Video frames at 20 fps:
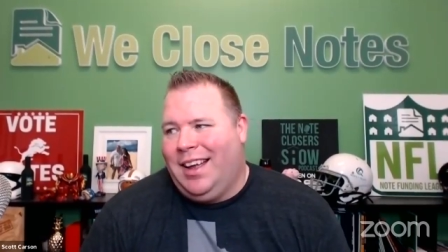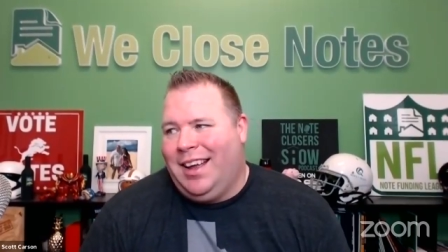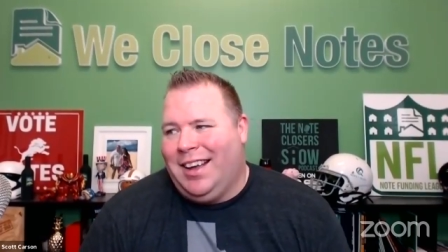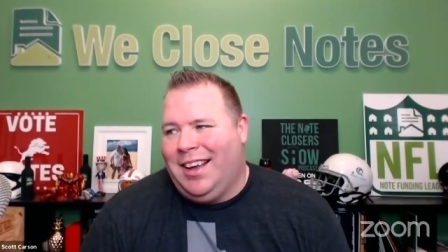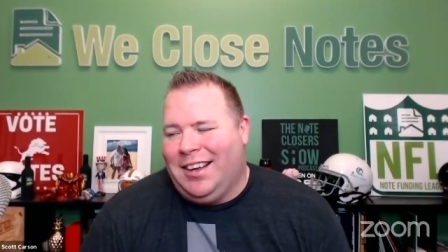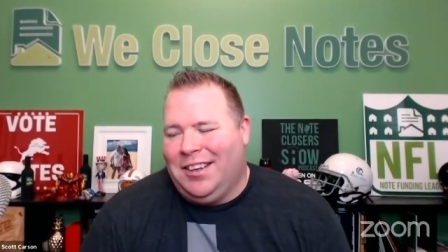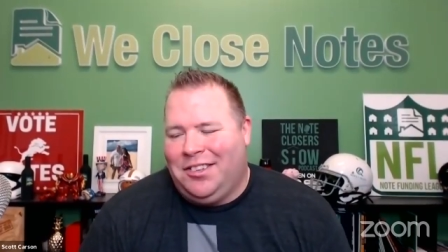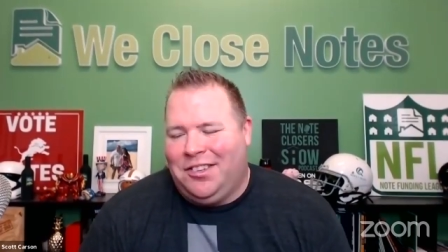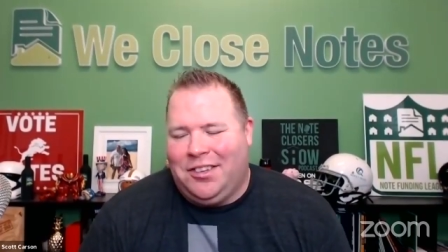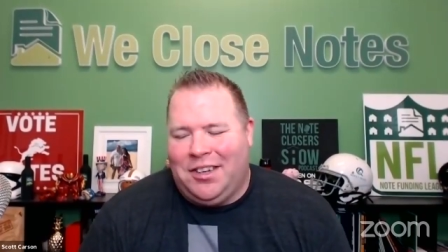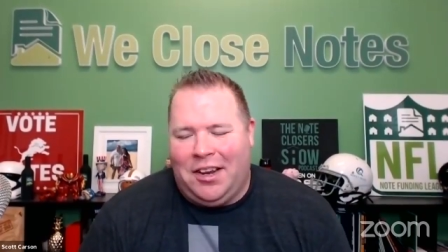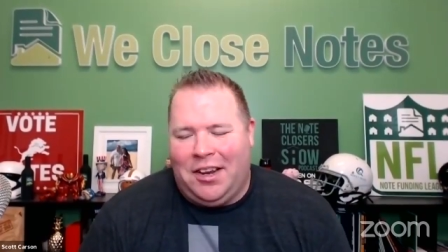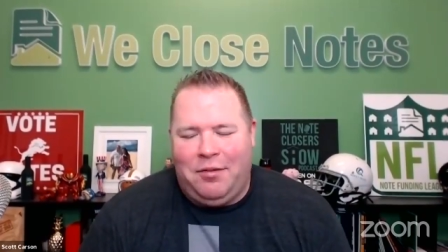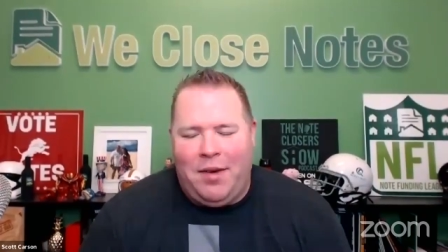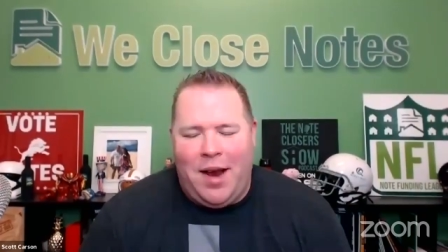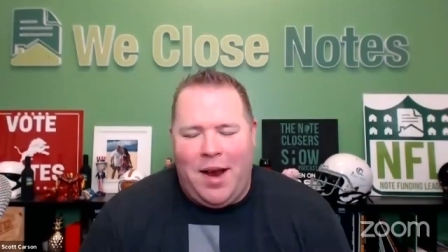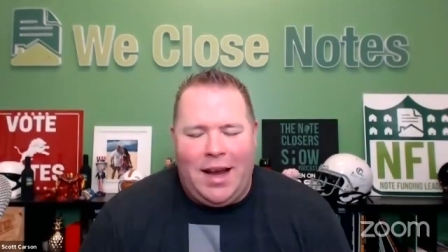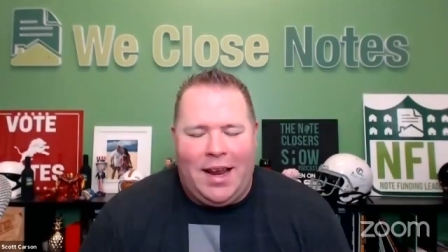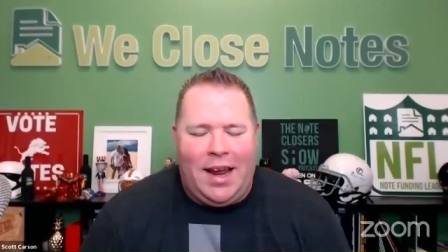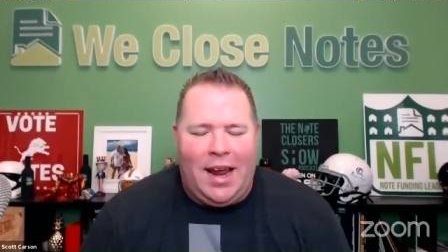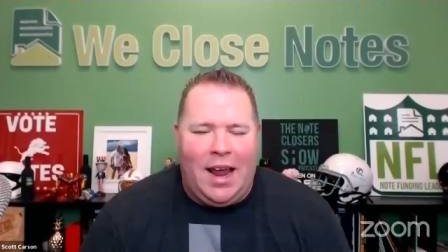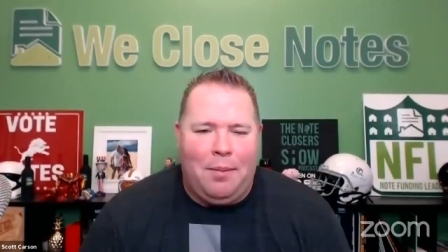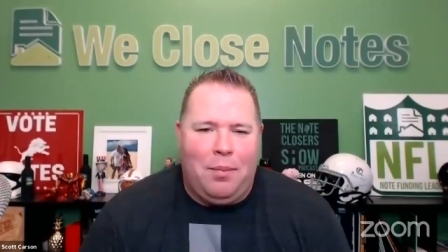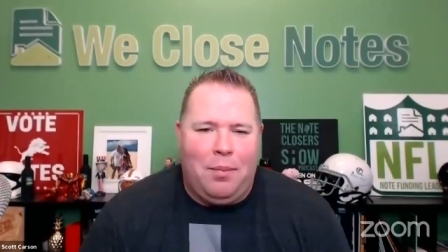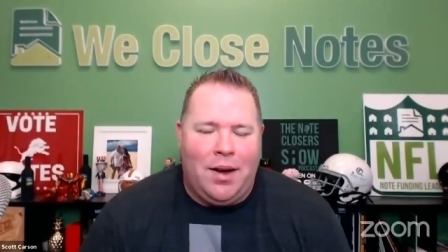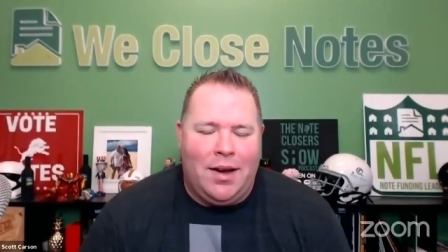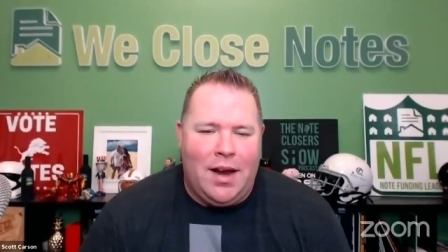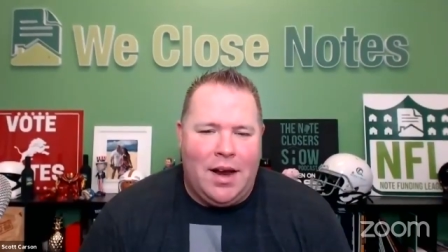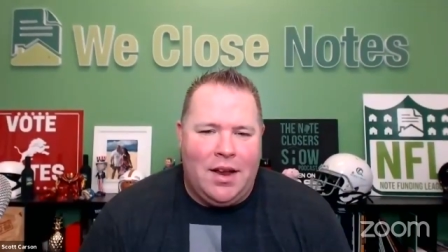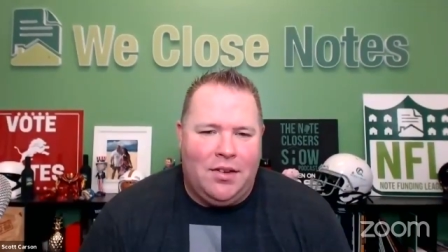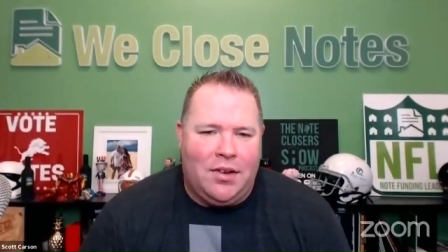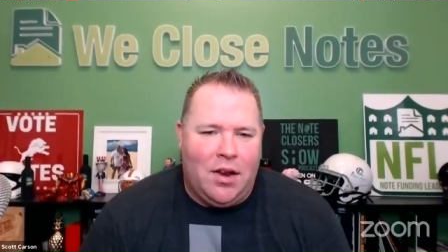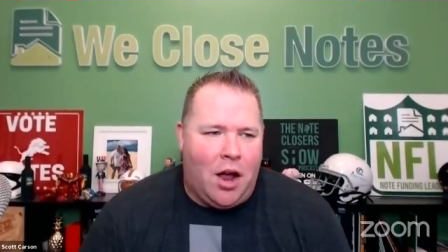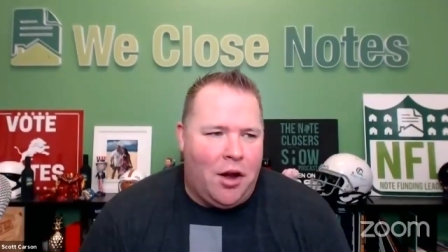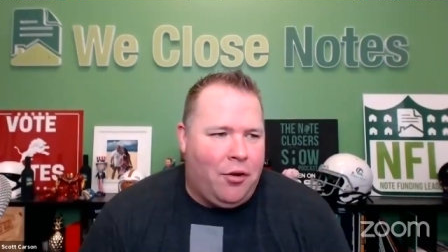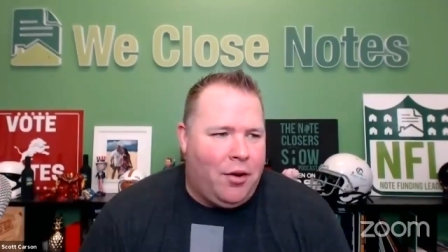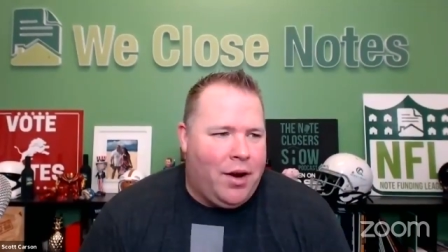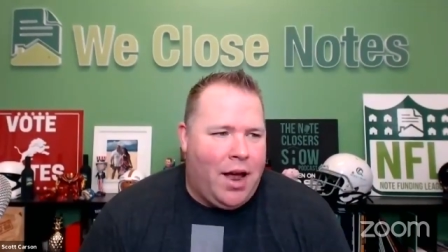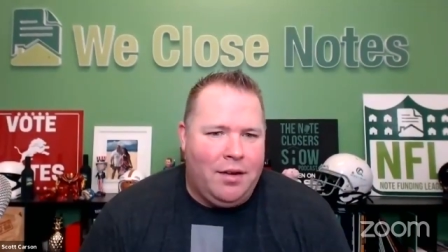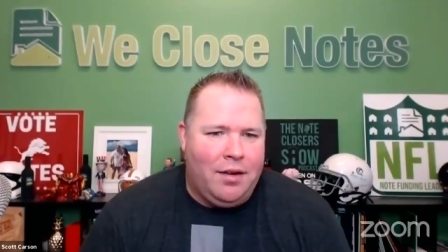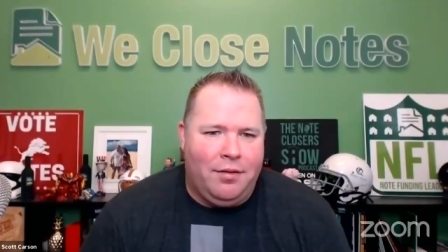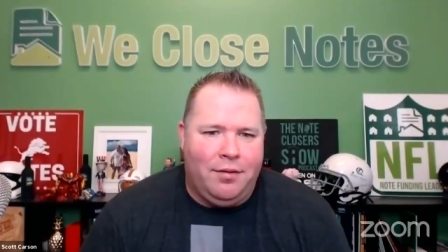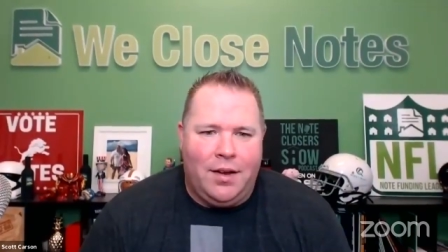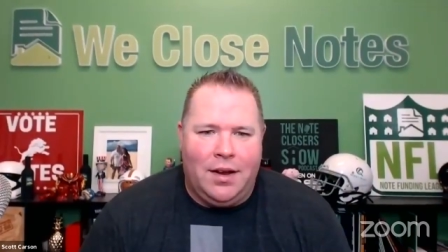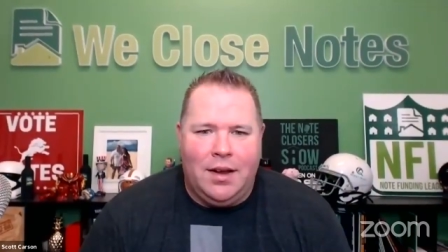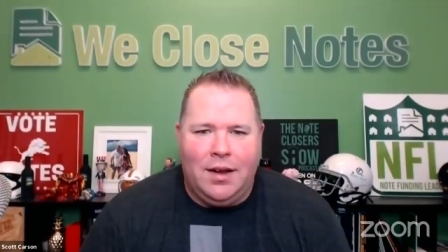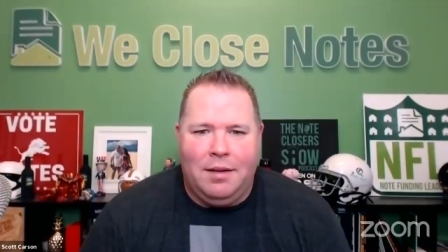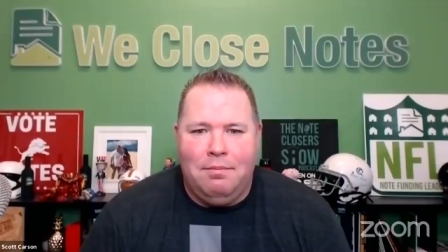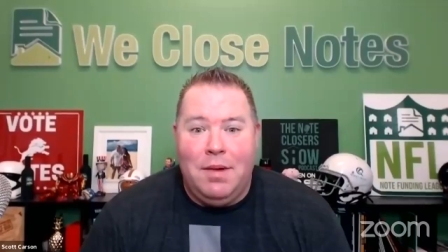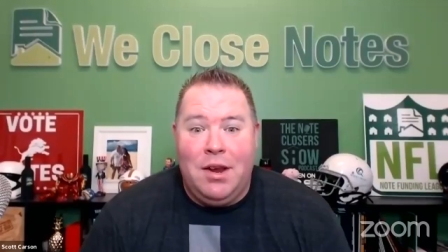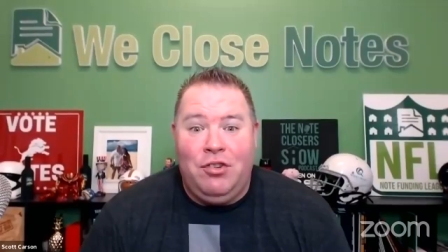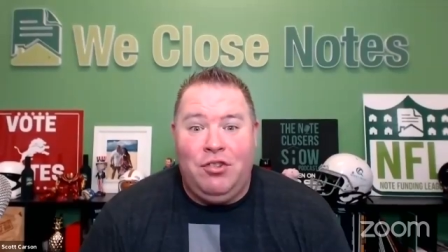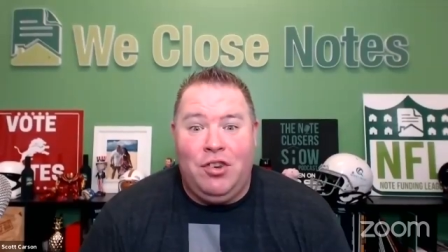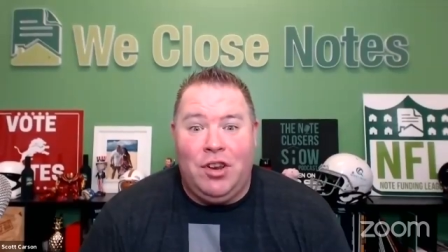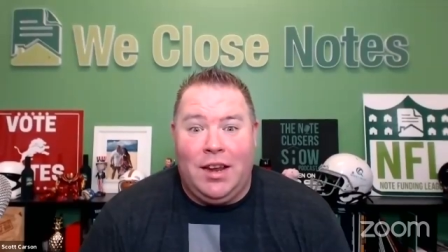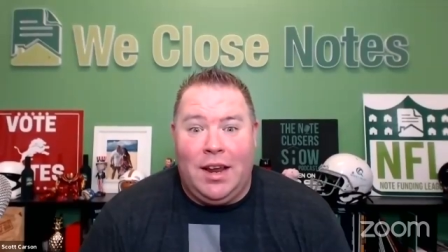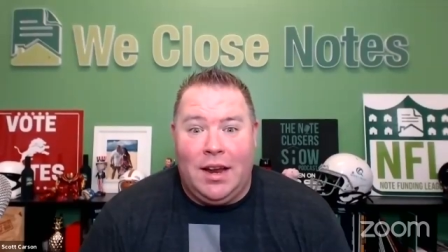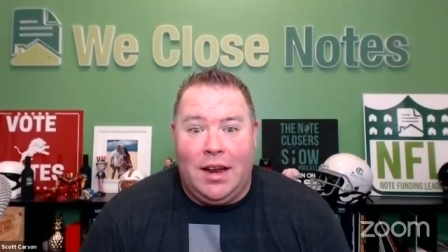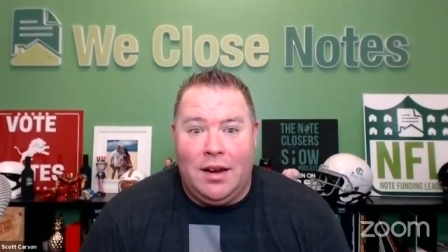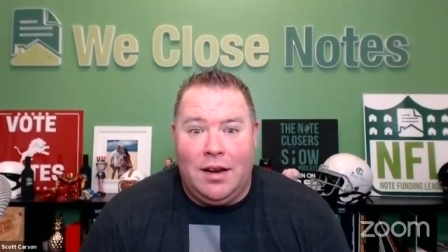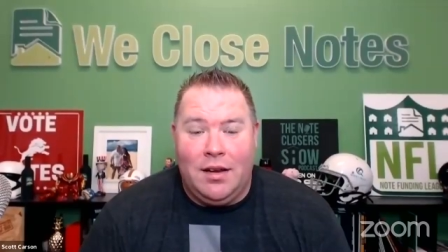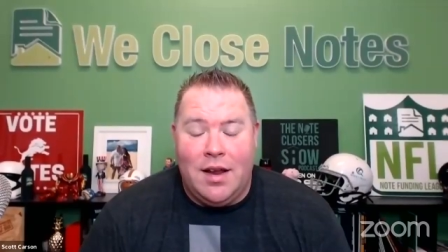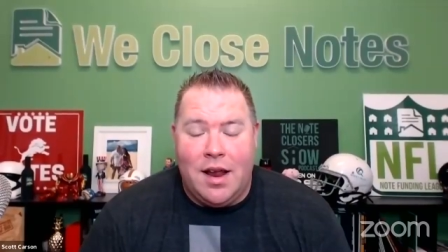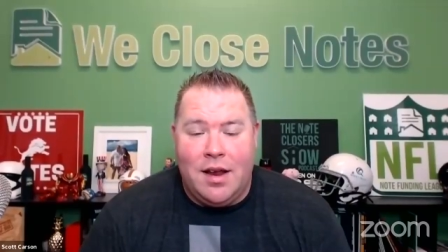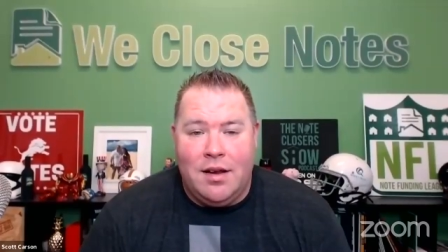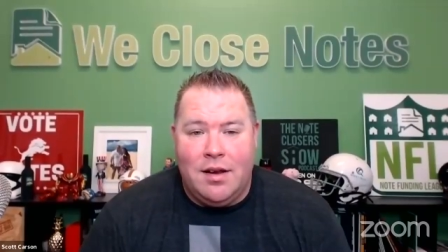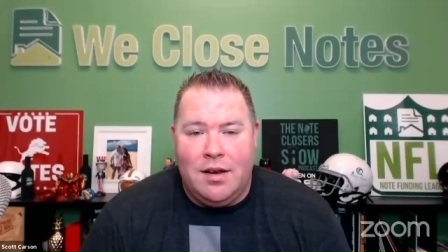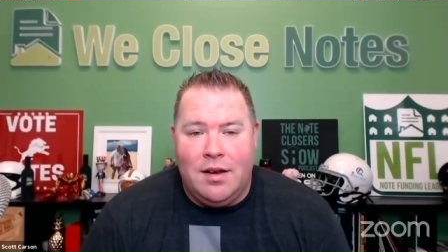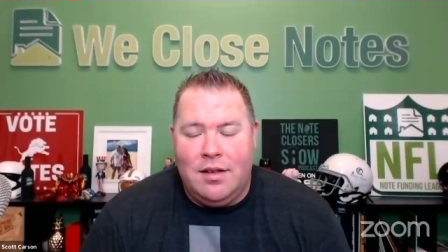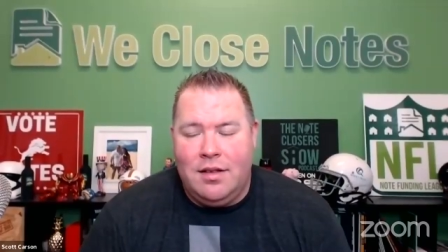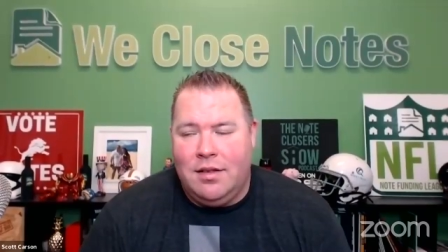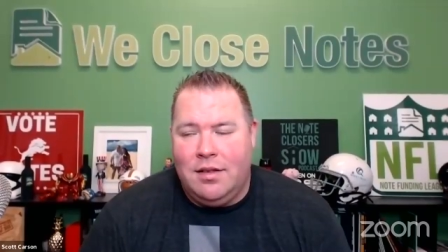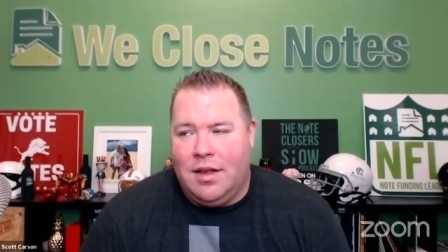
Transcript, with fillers: uh, Steve Van Camp and Dennis Dondry out of uh, Michigan and, and,